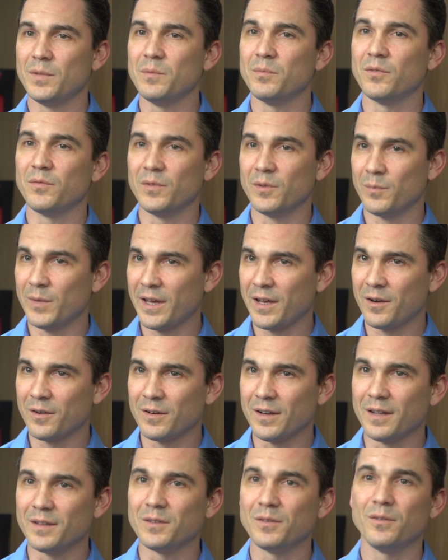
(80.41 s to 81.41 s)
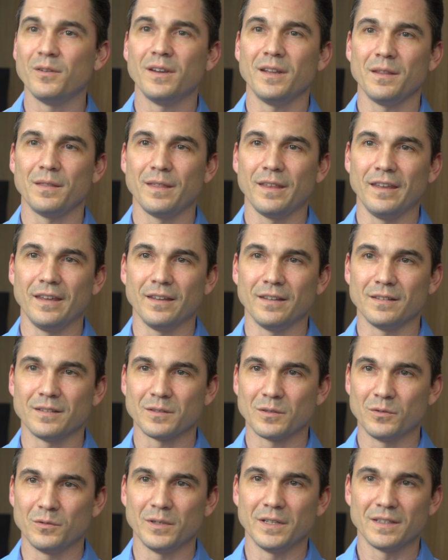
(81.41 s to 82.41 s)
People feel better not doing anything, and
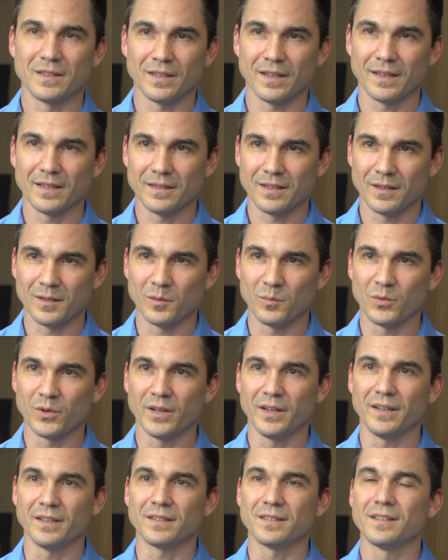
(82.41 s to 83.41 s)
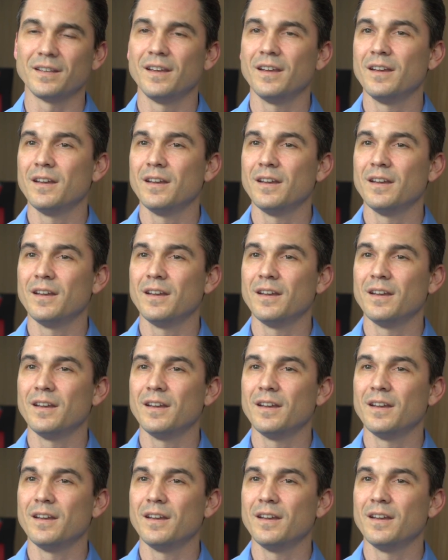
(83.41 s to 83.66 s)
school hits like a ton of bricks.